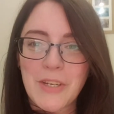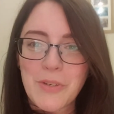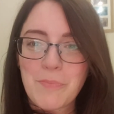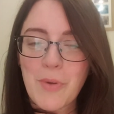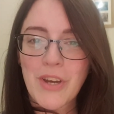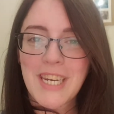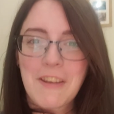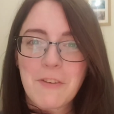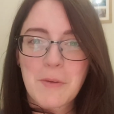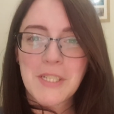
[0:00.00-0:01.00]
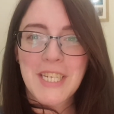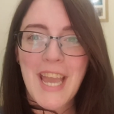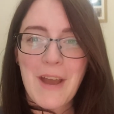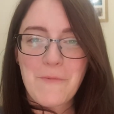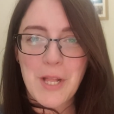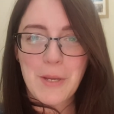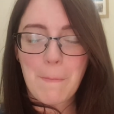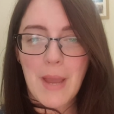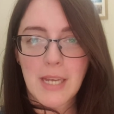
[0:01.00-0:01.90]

Good morning, everybody, and welcome